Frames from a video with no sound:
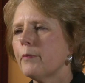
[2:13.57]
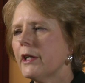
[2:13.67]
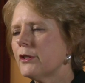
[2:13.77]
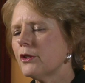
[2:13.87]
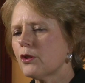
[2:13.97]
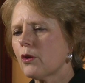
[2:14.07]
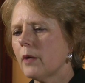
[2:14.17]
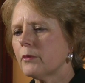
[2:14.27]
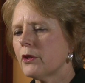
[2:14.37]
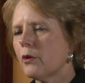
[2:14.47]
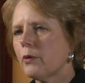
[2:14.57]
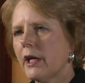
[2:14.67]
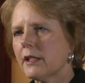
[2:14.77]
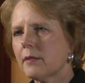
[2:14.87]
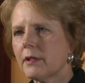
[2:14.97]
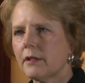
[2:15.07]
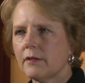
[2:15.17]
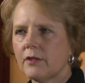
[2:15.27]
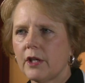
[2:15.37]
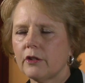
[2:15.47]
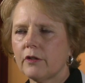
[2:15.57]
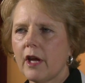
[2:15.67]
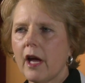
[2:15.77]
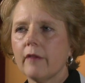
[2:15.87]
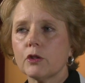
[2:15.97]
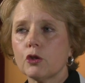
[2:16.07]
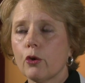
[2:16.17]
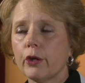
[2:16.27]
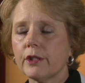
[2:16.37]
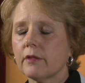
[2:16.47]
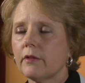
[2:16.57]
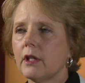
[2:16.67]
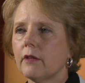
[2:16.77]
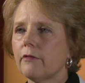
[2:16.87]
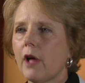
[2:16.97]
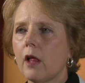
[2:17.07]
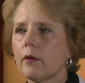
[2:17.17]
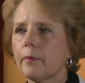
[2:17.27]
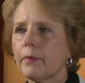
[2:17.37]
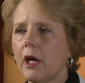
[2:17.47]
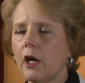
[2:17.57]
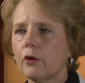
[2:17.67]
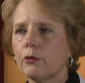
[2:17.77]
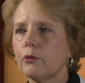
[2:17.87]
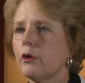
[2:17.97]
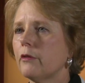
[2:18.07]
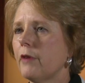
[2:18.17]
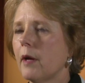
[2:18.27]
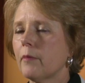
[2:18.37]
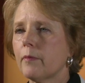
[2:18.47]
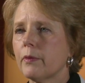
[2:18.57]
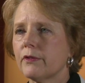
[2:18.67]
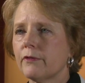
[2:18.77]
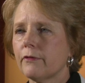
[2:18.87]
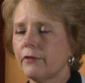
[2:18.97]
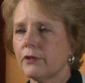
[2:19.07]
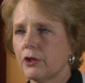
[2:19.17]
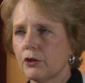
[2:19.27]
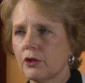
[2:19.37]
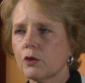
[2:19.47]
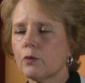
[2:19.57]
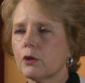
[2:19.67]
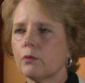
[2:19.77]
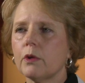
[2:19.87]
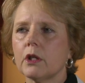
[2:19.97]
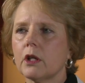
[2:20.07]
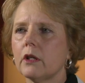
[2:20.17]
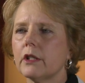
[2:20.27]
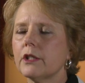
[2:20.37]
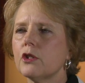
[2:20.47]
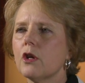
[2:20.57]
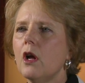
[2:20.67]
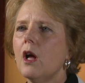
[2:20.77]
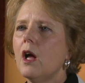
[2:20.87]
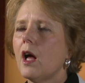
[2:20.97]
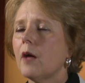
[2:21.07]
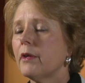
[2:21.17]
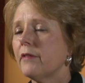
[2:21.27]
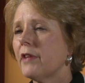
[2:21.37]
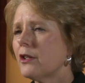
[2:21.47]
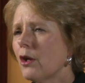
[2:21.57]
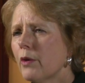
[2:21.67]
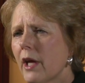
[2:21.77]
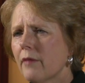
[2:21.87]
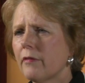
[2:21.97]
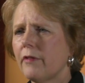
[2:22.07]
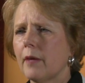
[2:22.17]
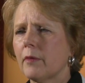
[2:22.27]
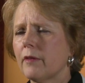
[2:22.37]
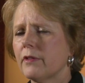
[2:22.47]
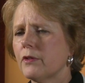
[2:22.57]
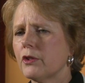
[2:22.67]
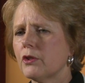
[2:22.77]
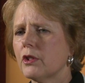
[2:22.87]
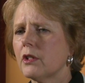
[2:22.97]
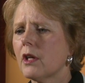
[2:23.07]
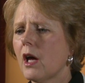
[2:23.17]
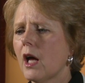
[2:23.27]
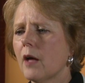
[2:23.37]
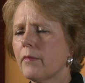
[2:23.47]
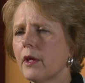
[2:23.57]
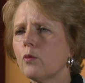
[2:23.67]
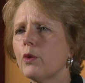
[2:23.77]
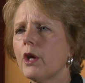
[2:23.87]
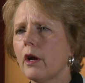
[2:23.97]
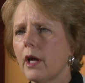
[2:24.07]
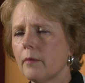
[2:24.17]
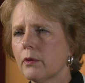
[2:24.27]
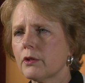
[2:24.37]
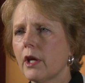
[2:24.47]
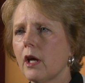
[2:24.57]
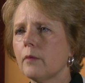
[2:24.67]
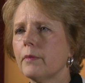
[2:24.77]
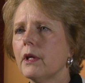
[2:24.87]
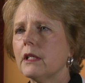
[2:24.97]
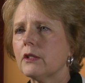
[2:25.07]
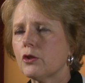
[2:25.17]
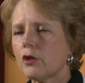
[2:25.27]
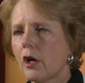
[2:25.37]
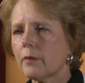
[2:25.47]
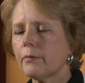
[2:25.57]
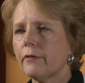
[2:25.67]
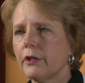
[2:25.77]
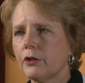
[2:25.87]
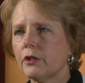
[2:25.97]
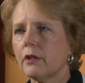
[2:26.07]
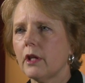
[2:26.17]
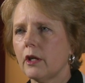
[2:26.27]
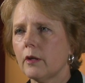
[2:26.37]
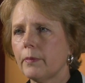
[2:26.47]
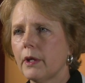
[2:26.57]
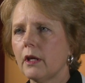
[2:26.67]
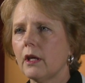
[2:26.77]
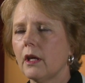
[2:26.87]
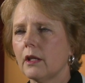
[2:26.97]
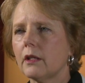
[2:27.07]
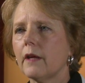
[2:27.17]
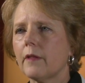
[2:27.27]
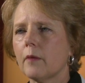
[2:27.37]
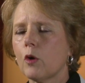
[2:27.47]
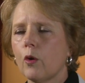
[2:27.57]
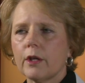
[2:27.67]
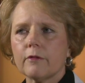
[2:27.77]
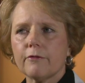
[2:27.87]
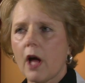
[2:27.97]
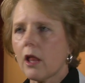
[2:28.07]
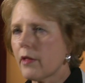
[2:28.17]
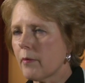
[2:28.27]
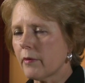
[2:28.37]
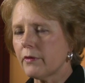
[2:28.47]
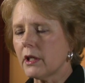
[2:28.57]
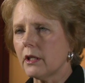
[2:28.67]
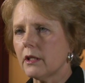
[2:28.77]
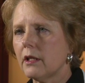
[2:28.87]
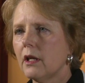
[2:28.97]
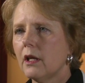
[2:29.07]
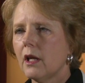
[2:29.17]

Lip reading: patients who come to the Rasmussen Center, they have a choice of getting follow-up care through their family physicians, which we encourage. But if they don't have a family physician, then we are able to help start prevention therapy and get them going and follow them if needed.